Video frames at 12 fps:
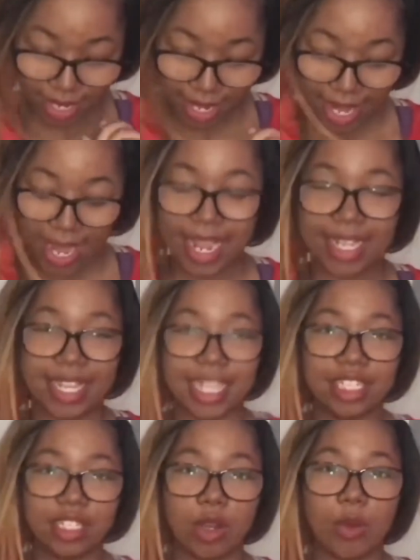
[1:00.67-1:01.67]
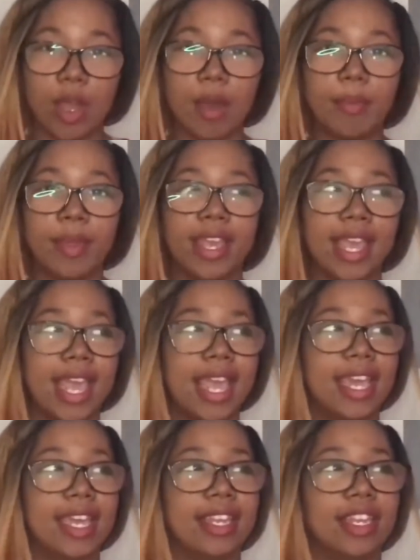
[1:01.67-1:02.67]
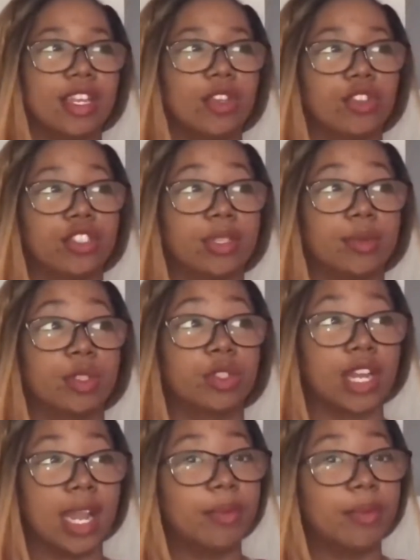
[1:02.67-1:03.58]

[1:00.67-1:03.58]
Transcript: And they show up in your subscribers